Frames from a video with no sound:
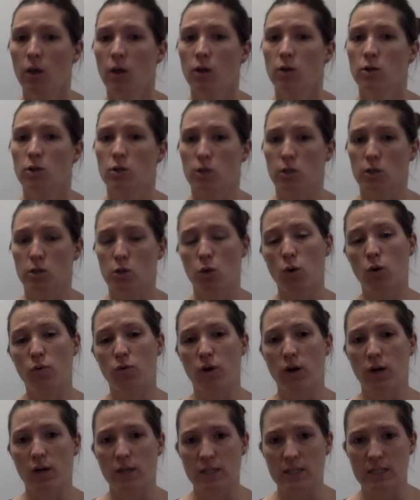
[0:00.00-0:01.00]
So let's go over
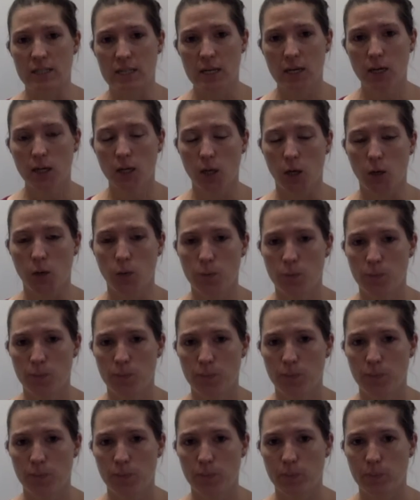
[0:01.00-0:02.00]
our DLO,
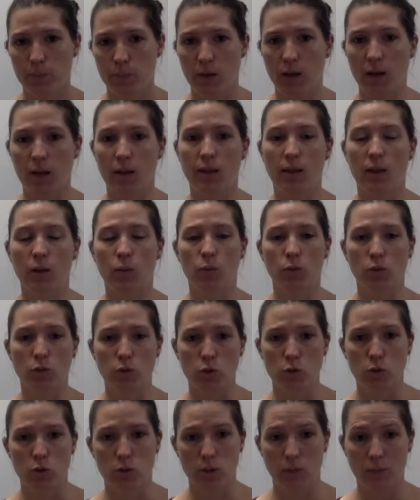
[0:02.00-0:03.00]
and then we'll
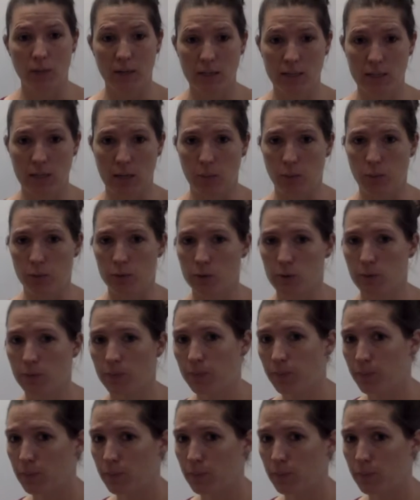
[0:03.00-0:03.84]
do some examples.